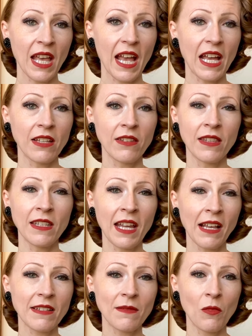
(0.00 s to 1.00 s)
And the
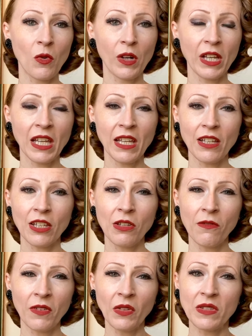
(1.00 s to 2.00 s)
next morning, you
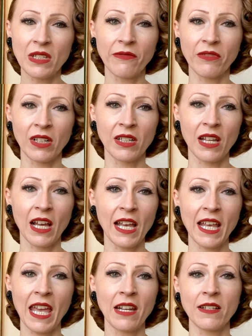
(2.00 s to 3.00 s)
feel different. I
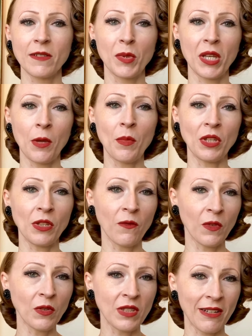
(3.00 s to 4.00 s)
can't explain it, but you
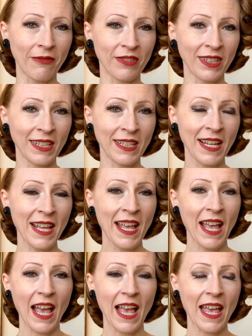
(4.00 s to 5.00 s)
feel different.
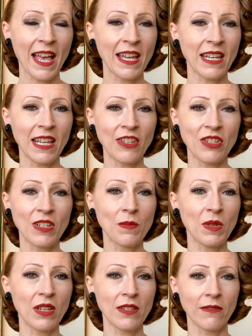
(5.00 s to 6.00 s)
And it's just
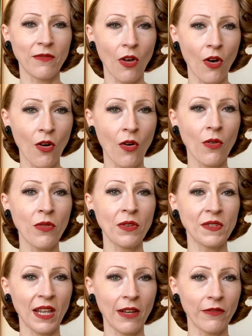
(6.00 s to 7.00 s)
because of all those
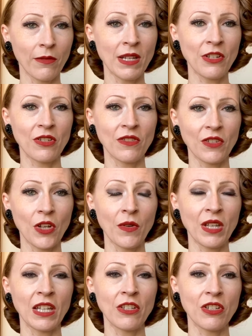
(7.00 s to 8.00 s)
affirmations
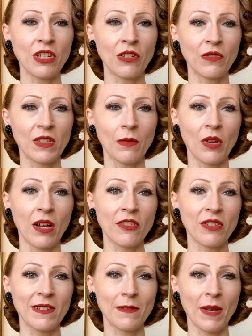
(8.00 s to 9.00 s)
going into your
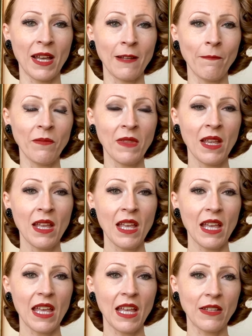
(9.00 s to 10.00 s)
subconscious mind,
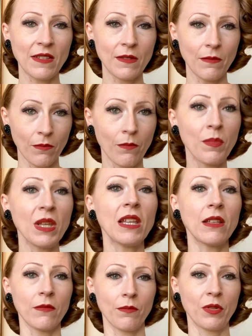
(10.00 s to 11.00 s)
it's
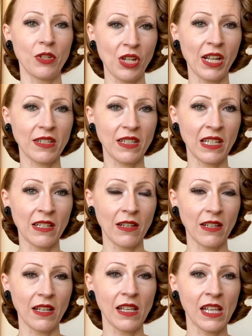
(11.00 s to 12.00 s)
being projected
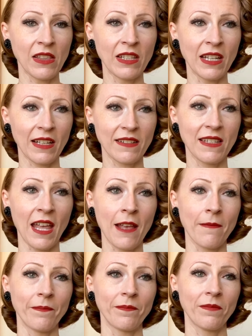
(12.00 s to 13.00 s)
in the next day.